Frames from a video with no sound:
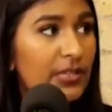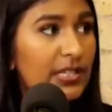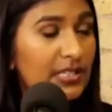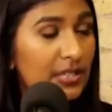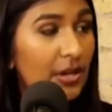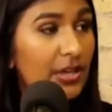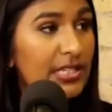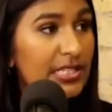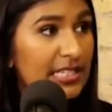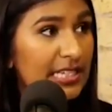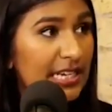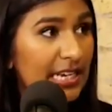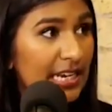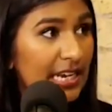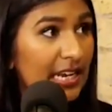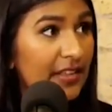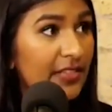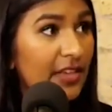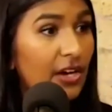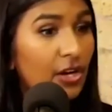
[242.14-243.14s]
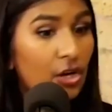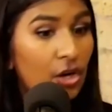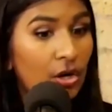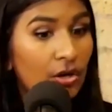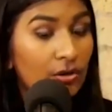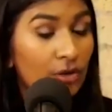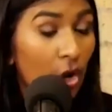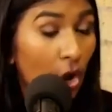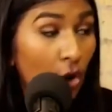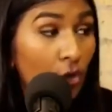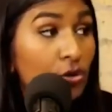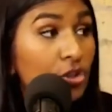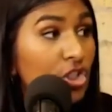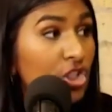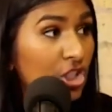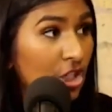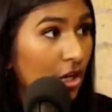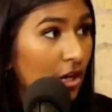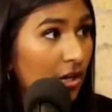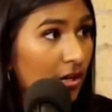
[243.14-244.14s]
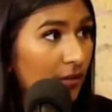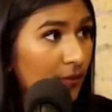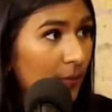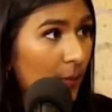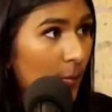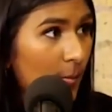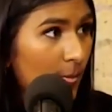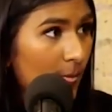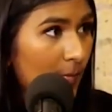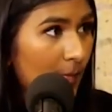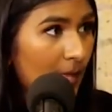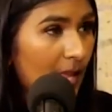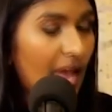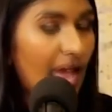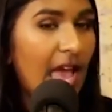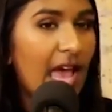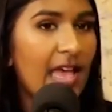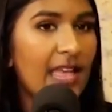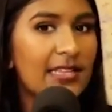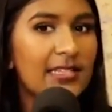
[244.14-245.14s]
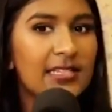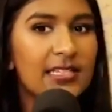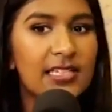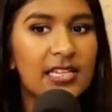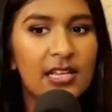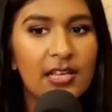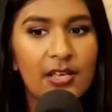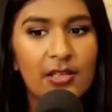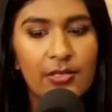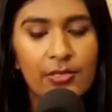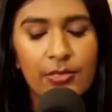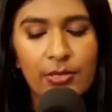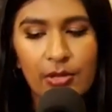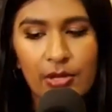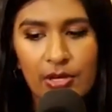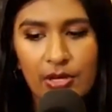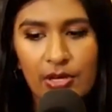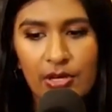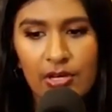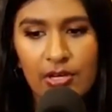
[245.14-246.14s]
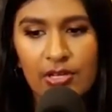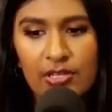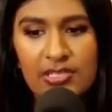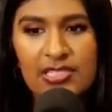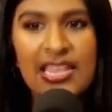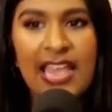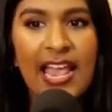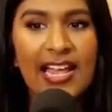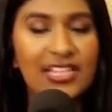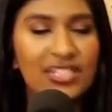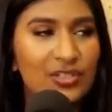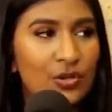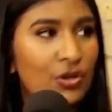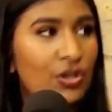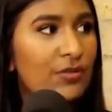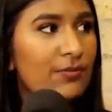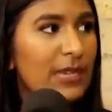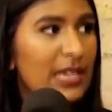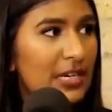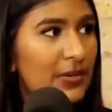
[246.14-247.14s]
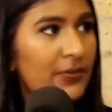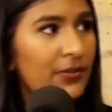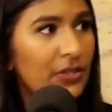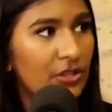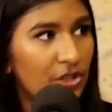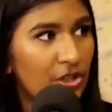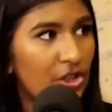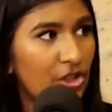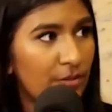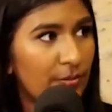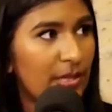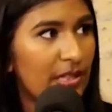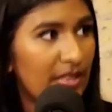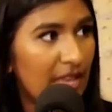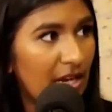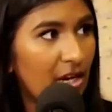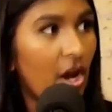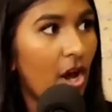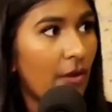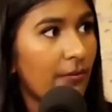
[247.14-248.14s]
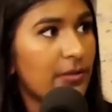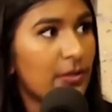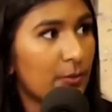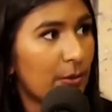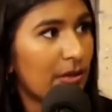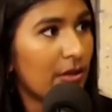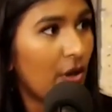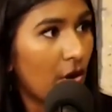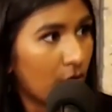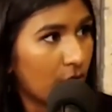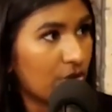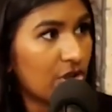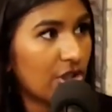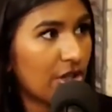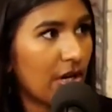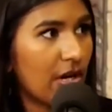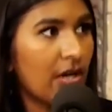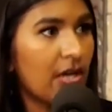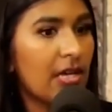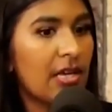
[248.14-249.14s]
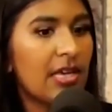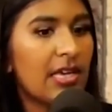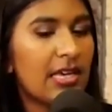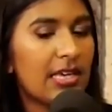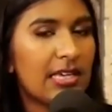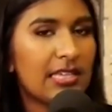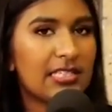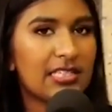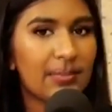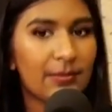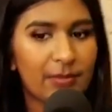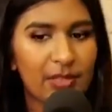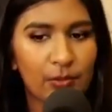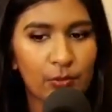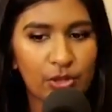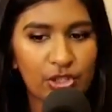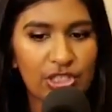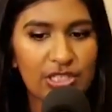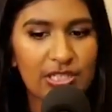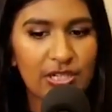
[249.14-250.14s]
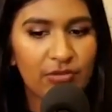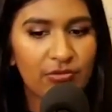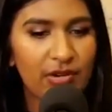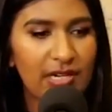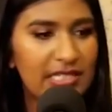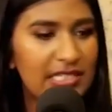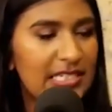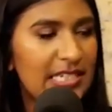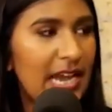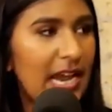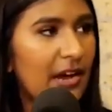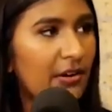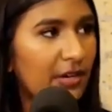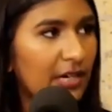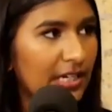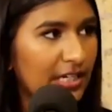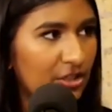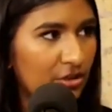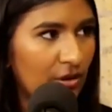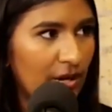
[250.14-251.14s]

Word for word: of this idea that culture and the taxonomy of the human that comes with culture is something which is hereditarily